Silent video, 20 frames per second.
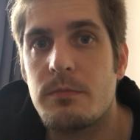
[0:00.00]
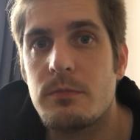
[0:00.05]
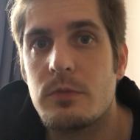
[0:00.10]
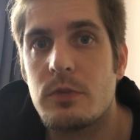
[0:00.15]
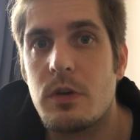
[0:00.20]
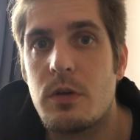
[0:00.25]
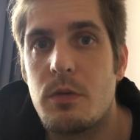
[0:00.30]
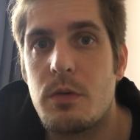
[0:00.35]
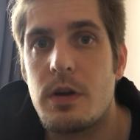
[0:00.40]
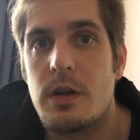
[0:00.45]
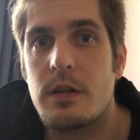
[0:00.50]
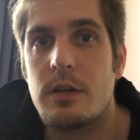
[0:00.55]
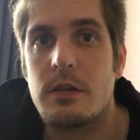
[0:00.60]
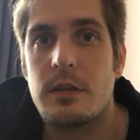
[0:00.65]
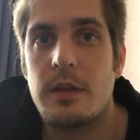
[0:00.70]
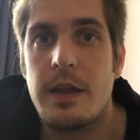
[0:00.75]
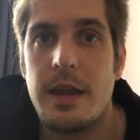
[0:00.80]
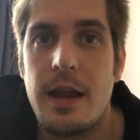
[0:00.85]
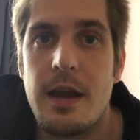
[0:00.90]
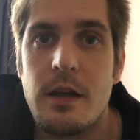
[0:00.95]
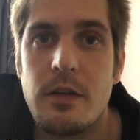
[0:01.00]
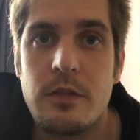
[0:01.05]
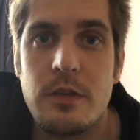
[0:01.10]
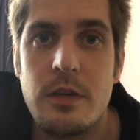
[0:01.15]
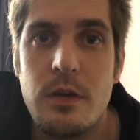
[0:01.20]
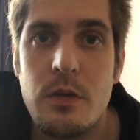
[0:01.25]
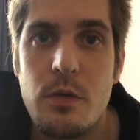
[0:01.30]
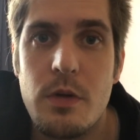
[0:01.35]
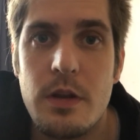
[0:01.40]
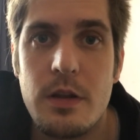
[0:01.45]
So take care,
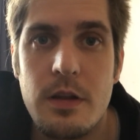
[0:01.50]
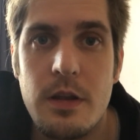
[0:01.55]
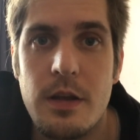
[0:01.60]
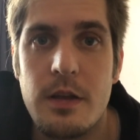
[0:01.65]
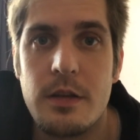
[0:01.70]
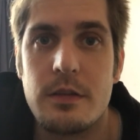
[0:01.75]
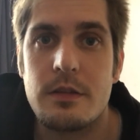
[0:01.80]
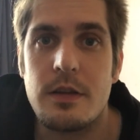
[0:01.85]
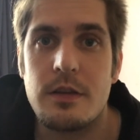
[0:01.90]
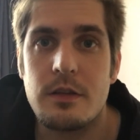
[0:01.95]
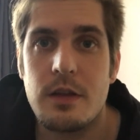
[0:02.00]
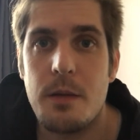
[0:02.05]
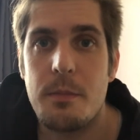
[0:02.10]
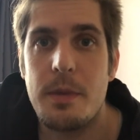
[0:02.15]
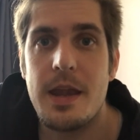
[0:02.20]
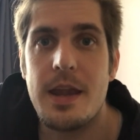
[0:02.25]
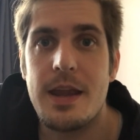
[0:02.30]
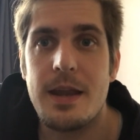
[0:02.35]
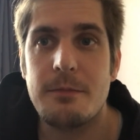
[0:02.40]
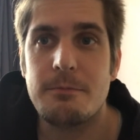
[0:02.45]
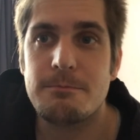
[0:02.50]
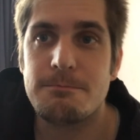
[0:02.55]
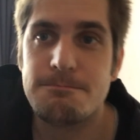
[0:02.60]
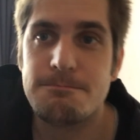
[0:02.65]
see you, and stay scummy.